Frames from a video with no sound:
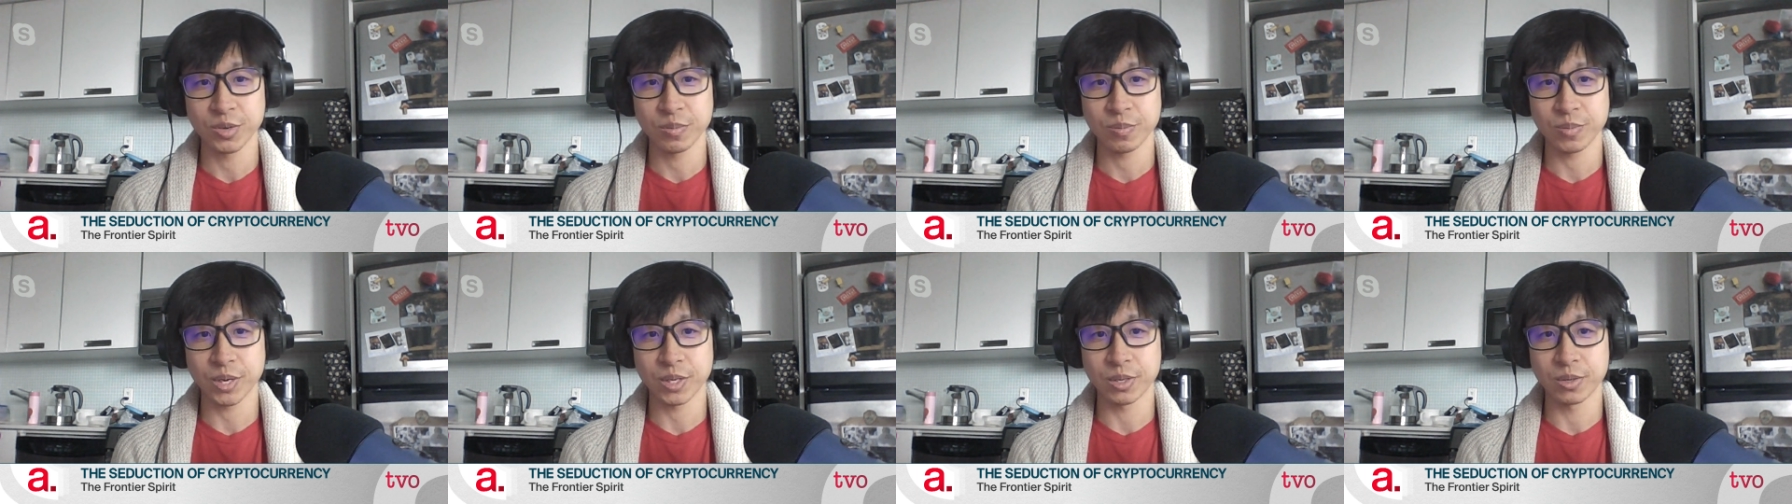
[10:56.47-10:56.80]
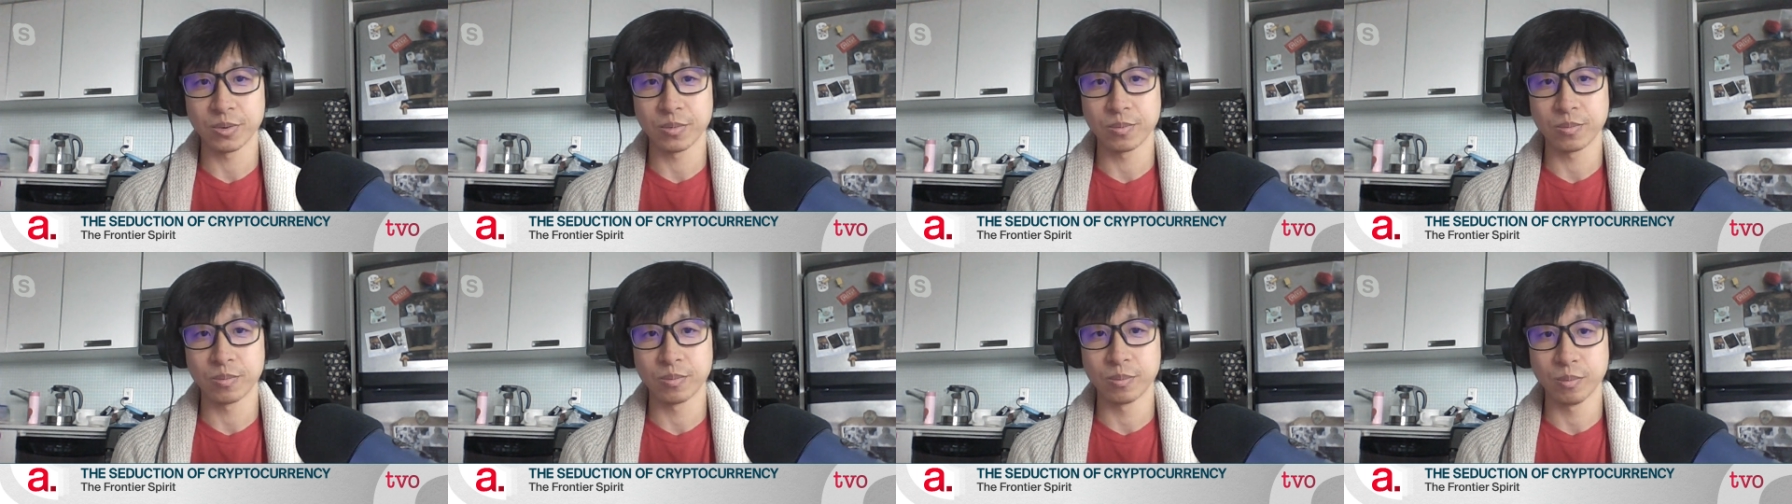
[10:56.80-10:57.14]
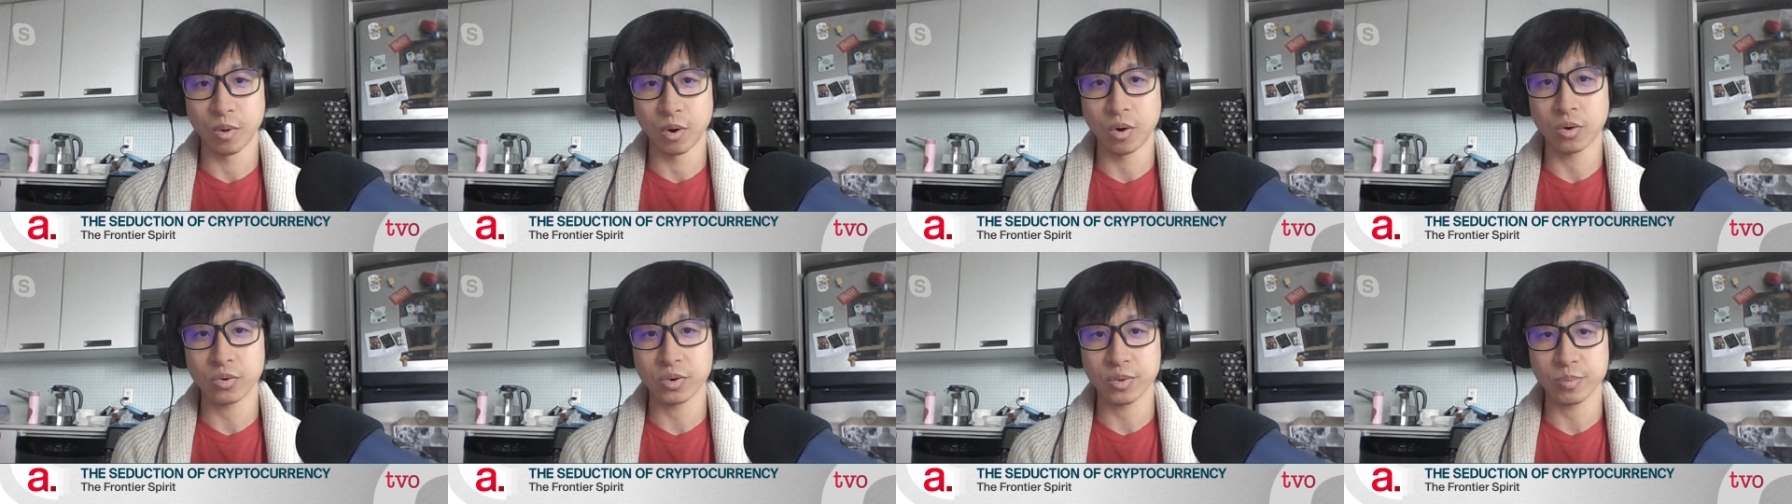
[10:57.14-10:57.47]
But
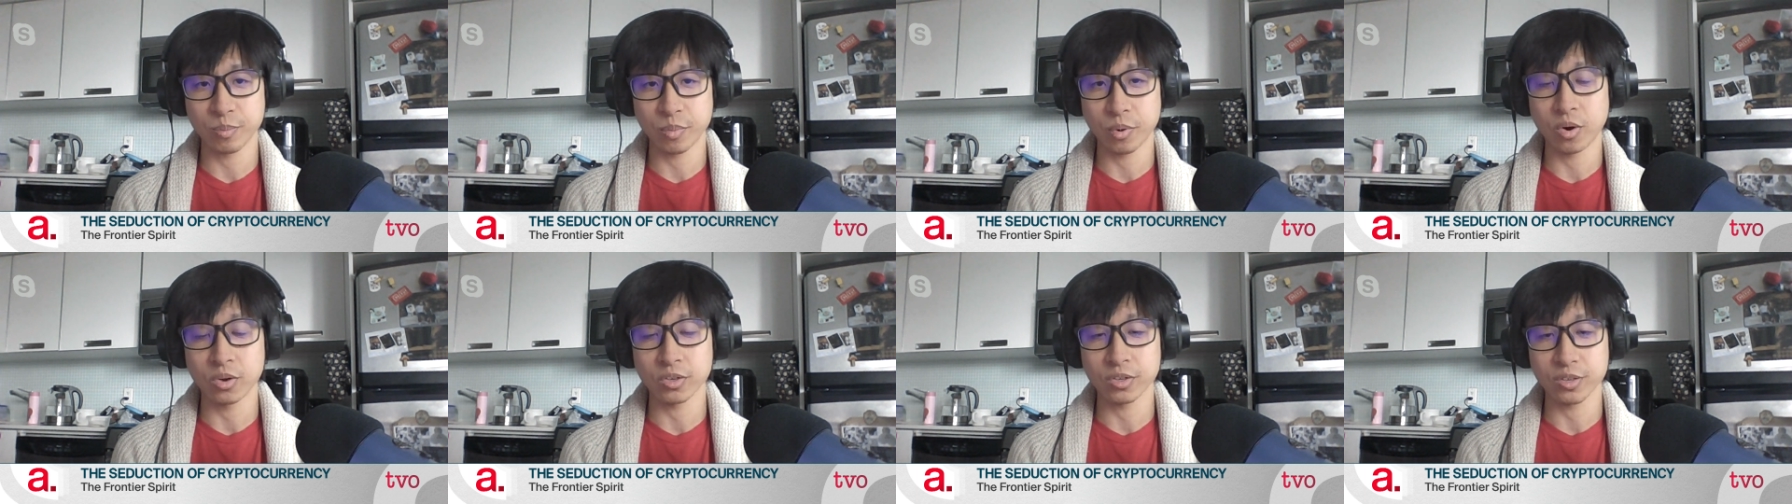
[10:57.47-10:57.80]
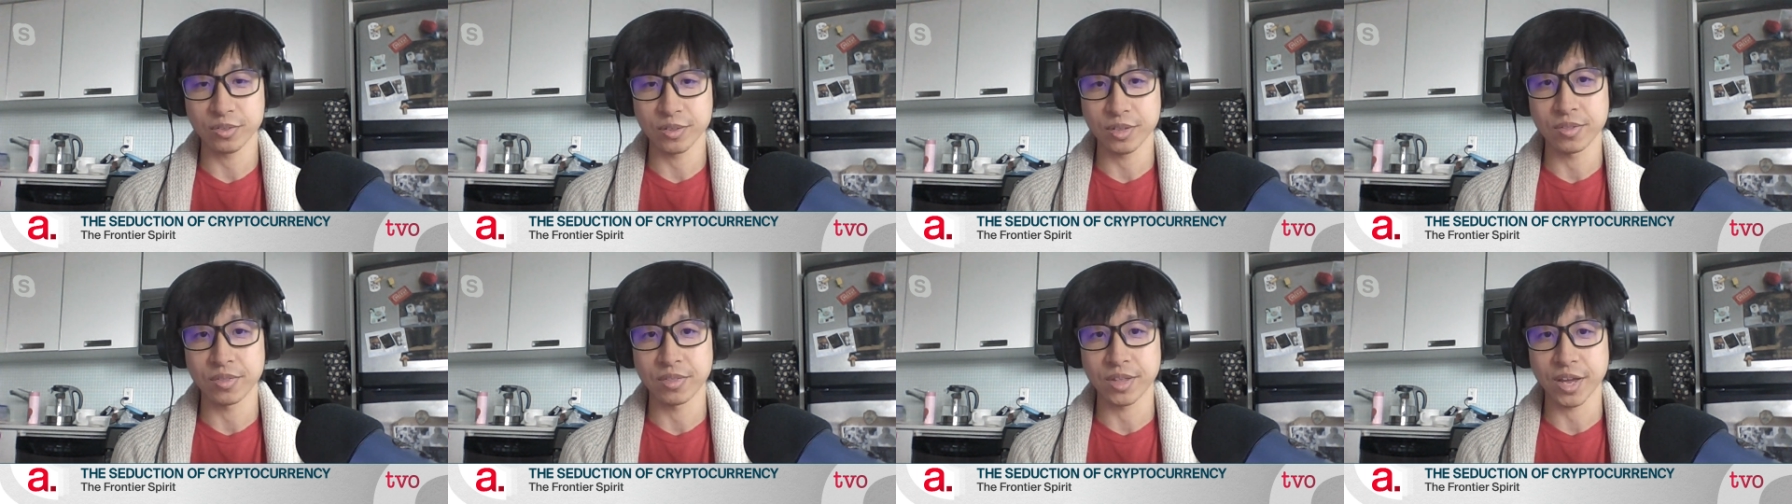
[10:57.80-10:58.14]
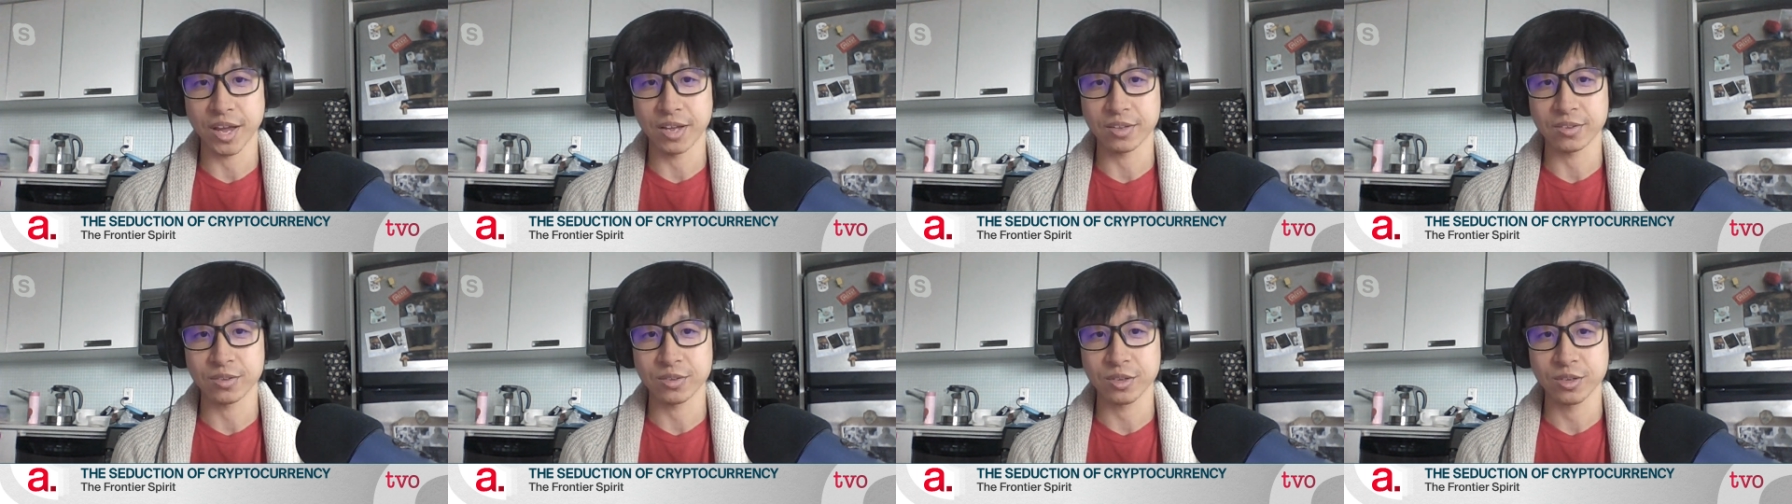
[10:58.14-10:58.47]
more important than
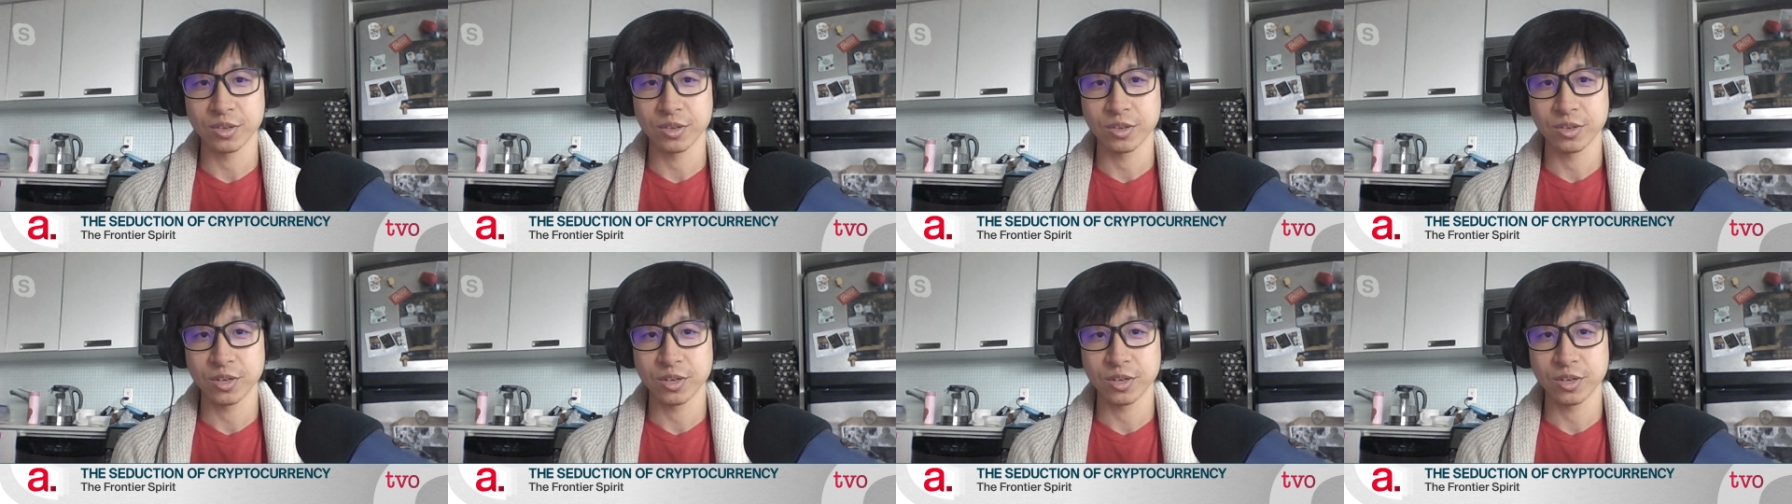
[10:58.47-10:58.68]
that,